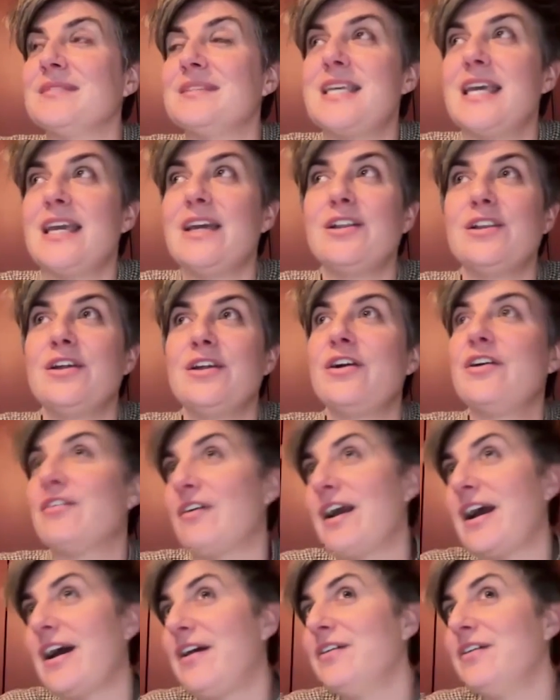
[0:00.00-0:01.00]
take a look
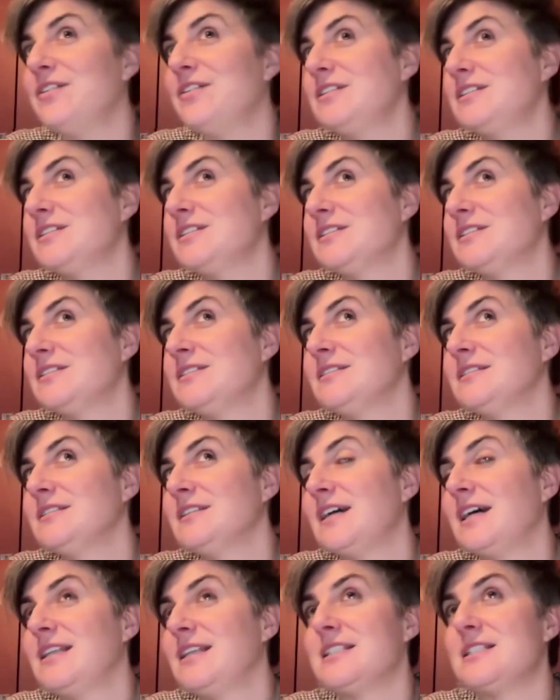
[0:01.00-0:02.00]
around
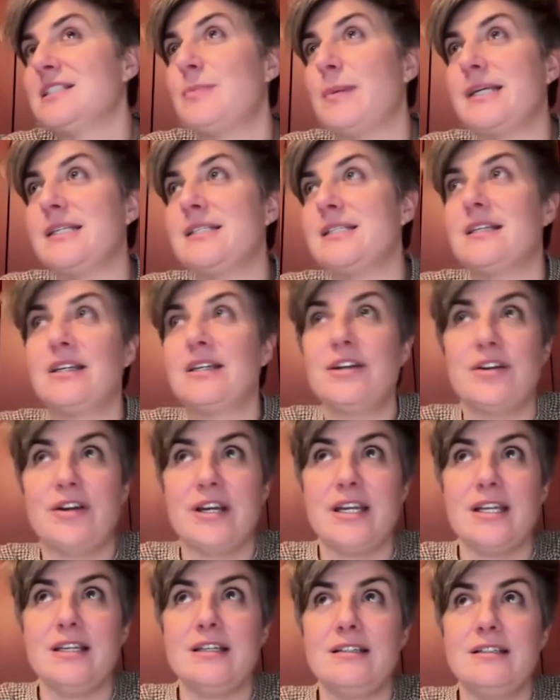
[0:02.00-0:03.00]
at the space that you're
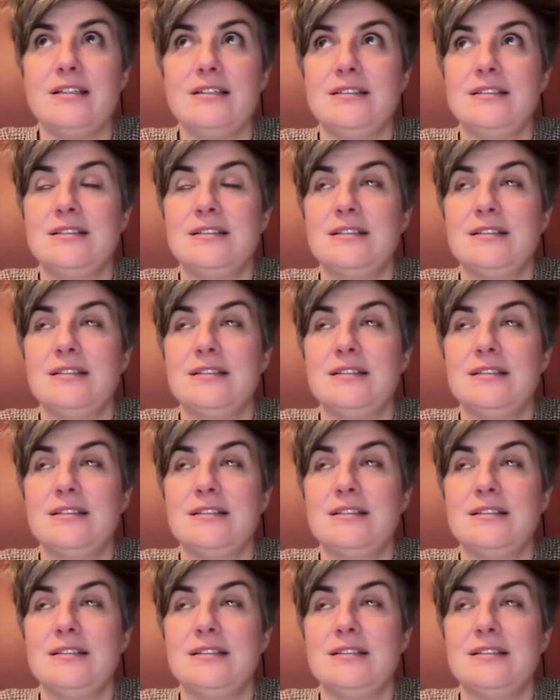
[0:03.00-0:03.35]
in